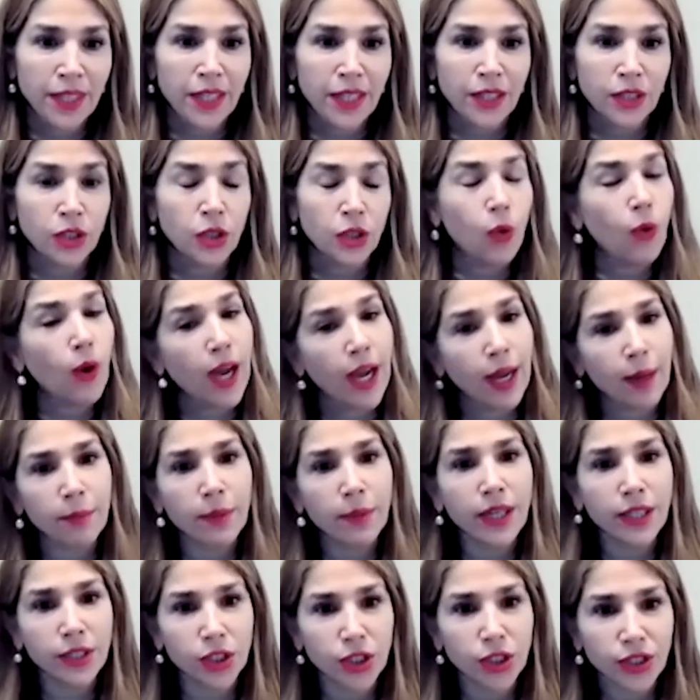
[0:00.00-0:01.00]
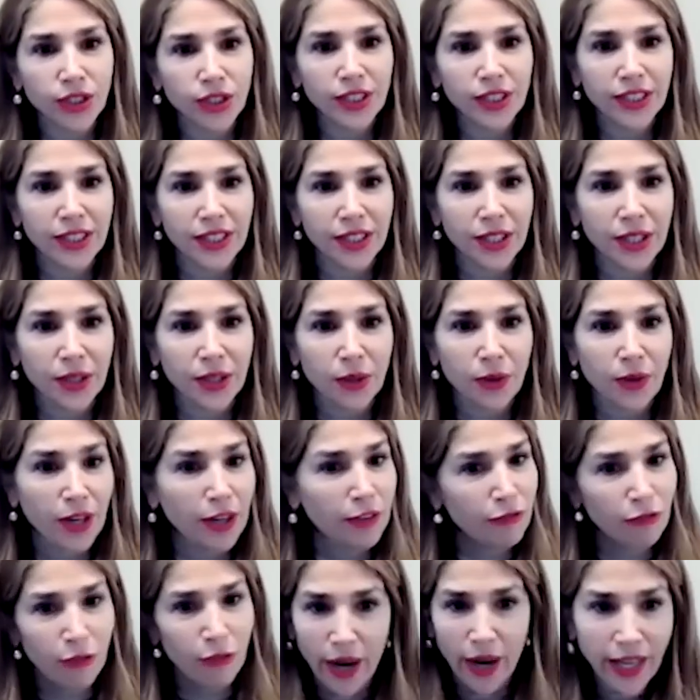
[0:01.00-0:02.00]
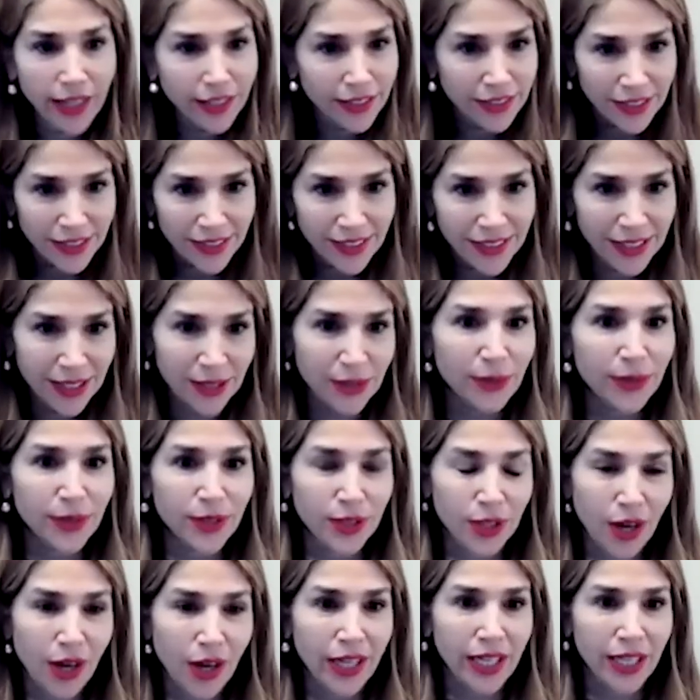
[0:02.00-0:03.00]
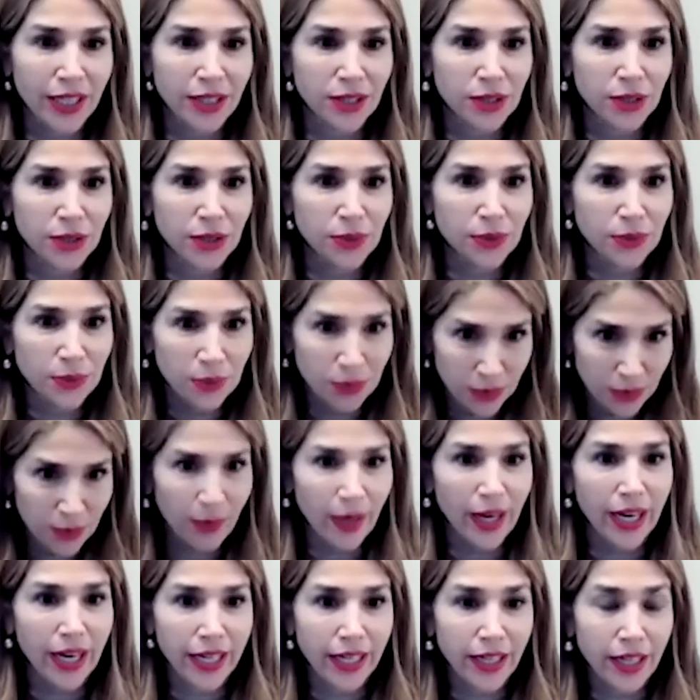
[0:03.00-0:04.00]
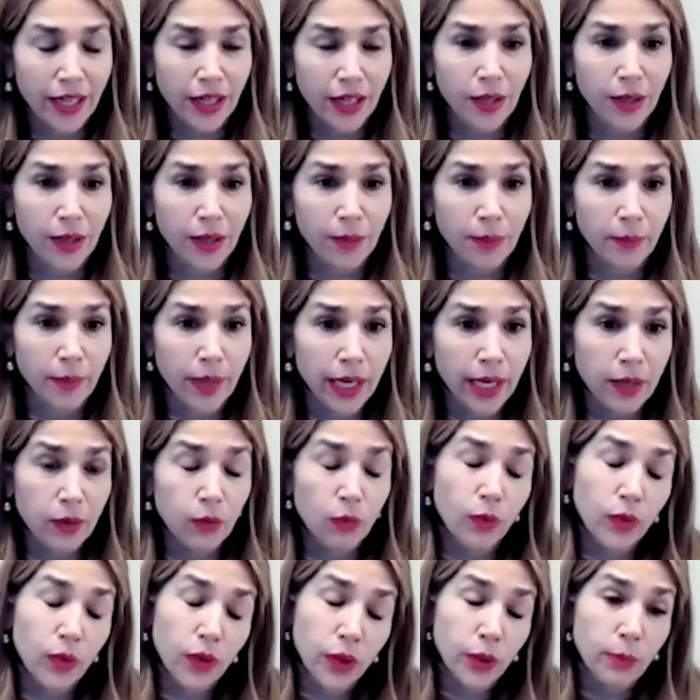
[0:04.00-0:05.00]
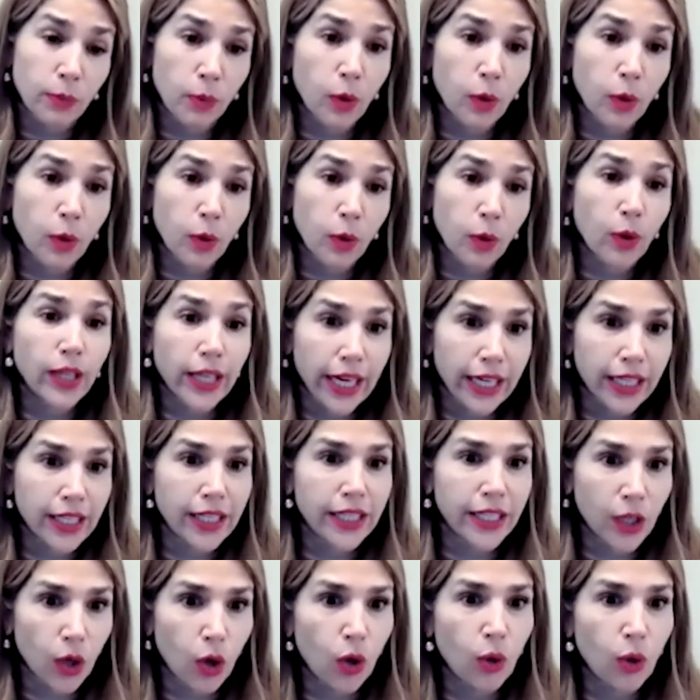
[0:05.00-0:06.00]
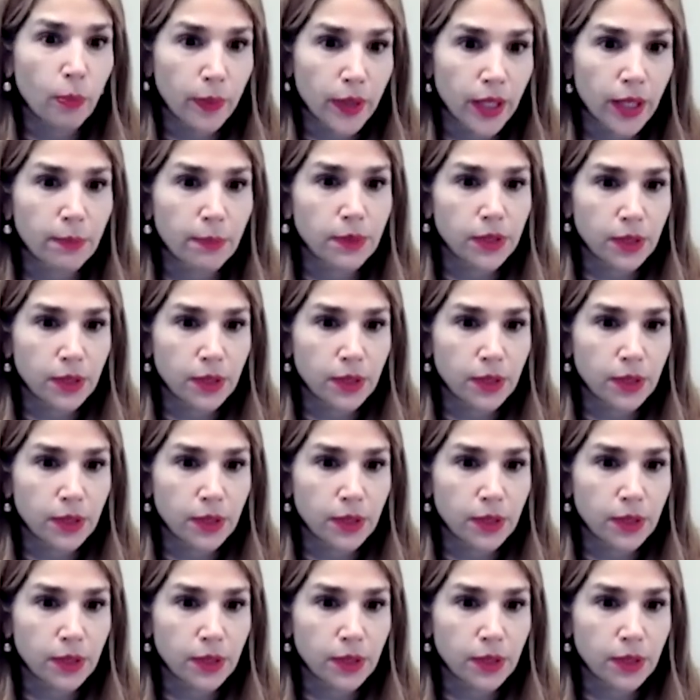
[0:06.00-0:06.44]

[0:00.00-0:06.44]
So I'm not just, you know, a friend that they're talking to, right? Right. And they're more likely to open up